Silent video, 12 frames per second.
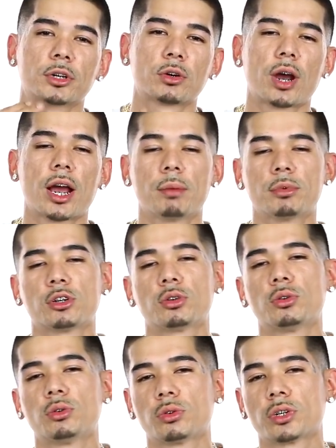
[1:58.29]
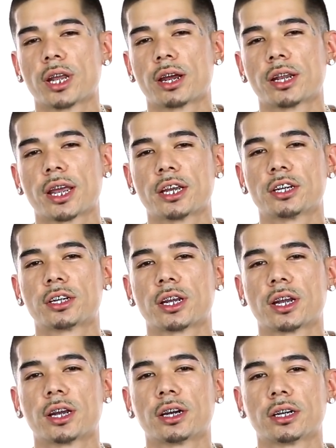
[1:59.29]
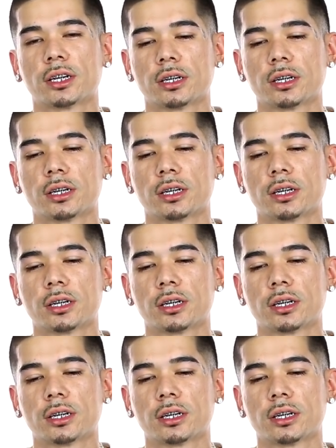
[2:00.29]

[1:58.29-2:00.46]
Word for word: Crime Jewels down in H Town.